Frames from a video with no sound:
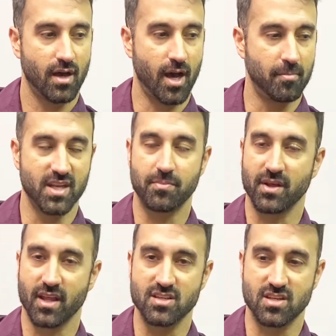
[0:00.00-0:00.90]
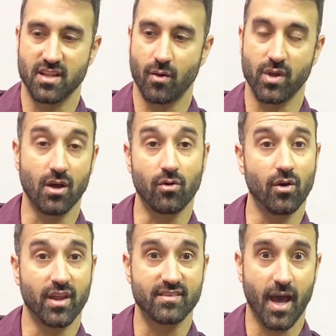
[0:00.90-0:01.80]
manipulation that we don't
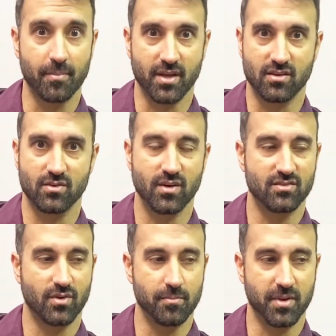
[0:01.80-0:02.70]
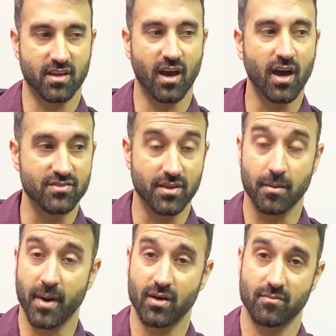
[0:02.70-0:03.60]
know that's happening to us, right? Because of the
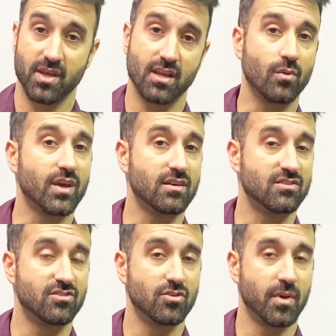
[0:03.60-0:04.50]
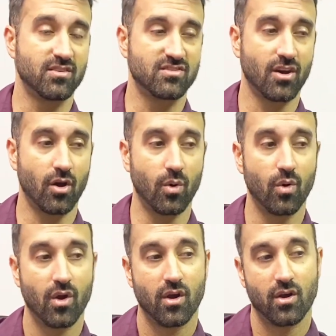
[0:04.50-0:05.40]
amount of media we consume. And so
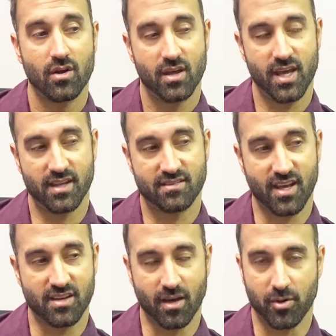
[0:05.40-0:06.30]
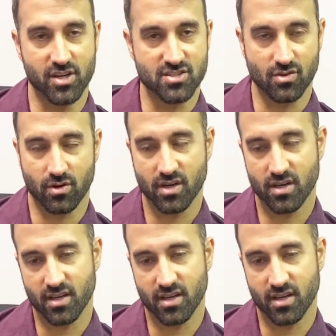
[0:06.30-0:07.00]
it's a double-edged sword.